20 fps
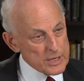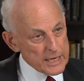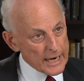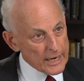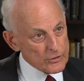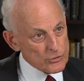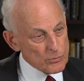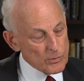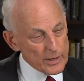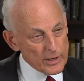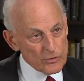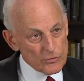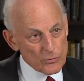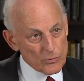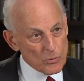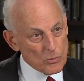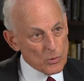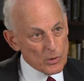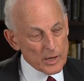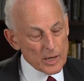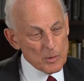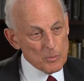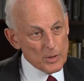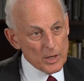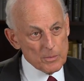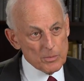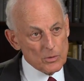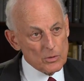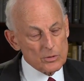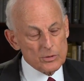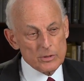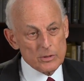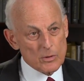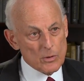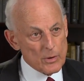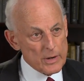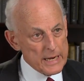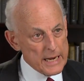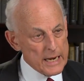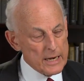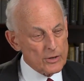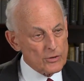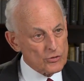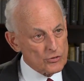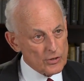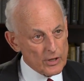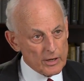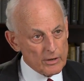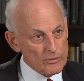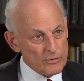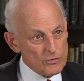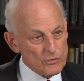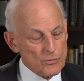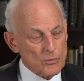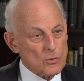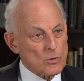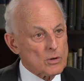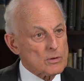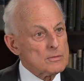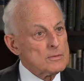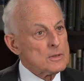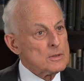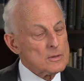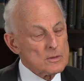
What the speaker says: tax rates for working people, to create incentives for